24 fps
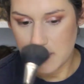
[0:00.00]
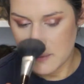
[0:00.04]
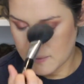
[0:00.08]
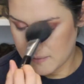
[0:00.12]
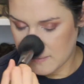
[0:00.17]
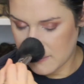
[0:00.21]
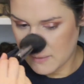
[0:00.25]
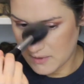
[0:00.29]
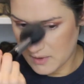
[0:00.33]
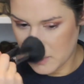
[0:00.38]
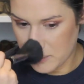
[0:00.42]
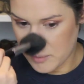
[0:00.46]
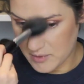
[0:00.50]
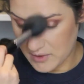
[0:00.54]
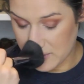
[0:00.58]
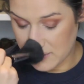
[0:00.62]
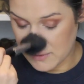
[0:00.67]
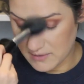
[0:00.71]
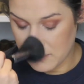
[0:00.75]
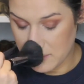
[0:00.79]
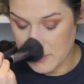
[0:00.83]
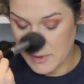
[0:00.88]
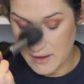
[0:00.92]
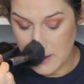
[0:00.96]
I'm just going to bring
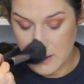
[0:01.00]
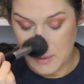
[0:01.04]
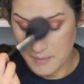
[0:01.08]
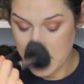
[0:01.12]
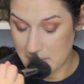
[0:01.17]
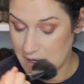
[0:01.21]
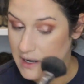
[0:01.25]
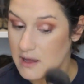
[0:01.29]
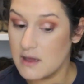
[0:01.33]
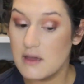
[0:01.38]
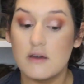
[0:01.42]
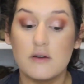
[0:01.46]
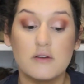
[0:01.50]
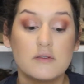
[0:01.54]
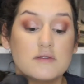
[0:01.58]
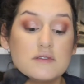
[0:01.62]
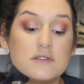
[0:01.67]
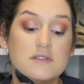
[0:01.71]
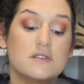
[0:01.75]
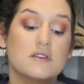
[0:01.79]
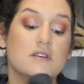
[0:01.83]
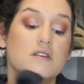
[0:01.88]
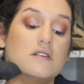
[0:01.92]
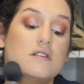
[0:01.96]
some of that on my
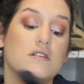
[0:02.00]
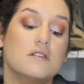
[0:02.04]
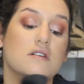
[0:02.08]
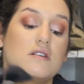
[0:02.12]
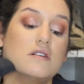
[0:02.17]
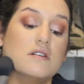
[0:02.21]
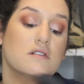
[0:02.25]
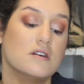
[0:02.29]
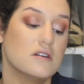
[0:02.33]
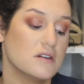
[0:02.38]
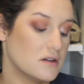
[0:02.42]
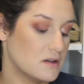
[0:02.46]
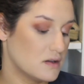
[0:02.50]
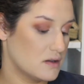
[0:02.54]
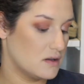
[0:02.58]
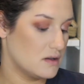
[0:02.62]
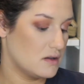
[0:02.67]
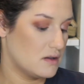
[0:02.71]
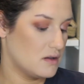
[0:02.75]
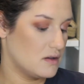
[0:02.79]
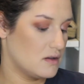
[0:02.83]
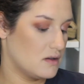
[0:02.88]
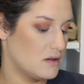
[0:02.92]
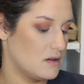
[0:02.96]
nose.
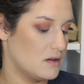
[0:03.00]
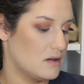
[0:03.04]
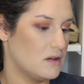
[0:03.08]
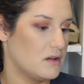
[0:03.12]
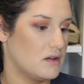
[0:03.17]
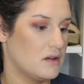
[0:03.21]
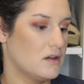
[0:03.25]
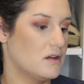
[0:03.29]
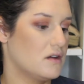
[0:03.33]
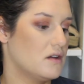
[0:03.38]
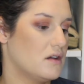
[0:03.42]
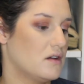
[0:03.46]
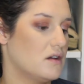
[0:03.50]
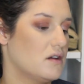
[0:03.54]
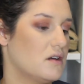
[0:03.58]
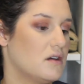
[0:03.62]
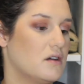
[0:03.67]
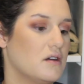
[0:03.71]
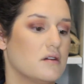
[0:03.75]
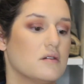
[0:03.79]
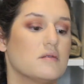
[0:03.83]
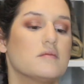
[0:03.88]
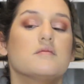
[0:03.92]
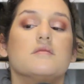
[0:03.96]
I'm
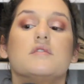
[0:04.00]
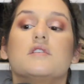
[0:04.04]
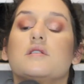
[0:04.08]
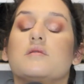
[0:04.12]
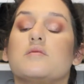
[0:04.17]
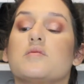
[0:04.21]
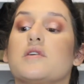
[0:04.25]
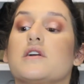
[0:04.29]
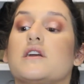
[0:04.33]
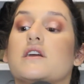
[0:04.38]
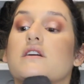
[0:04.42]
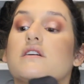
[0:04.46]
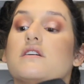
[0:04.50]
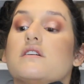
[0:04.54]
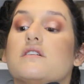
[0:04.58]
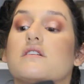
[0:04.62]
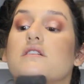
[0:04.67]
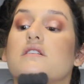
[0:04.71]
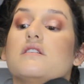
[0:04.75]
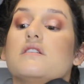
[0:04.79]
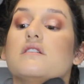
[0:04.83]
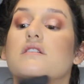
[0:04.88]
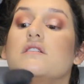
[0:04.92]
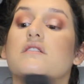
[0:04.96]
going to bring
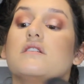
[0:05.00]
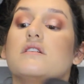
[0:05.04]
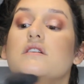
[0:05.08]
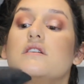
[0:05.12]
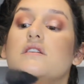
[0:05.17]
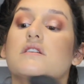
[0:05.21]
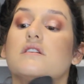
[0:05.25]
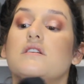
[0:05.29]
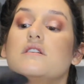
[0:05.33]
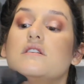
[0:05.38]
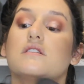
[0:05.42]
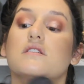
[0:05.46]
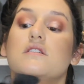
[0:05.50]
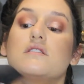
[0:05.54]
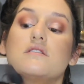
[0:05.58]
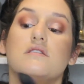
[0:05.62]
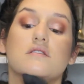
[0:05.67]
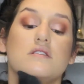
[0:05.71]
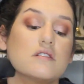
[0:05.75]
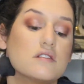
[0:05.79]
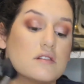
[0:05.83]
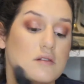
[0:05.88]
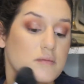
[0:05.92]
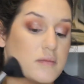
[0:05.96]

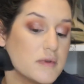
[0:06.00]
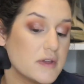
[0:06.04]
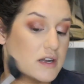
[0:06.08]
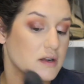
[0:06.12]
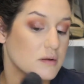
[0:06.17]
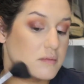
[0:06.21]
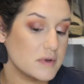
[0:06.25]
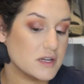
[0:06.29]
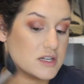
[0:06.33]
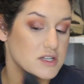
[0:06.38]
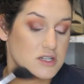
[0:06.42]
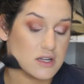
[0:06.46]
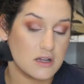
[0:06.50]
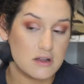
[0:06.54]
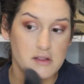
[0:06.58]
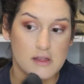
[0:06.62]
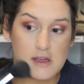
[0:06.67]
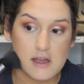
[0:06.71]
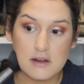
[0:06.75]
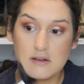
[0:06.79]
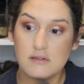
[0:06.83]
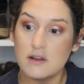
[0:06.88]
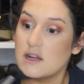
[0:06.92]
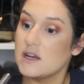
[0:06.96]
a little bit on my
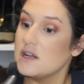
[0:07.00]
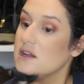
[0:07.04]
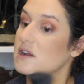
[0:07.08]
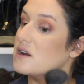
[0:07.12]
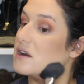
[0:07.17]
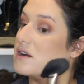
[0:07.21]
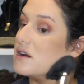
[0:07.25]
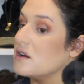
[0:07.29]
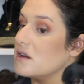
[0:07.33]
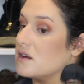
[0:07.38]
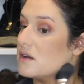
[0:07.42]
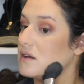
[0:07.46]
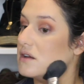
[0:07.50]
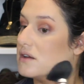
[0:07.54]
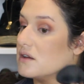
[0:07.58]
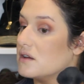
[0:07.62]
jawline right here,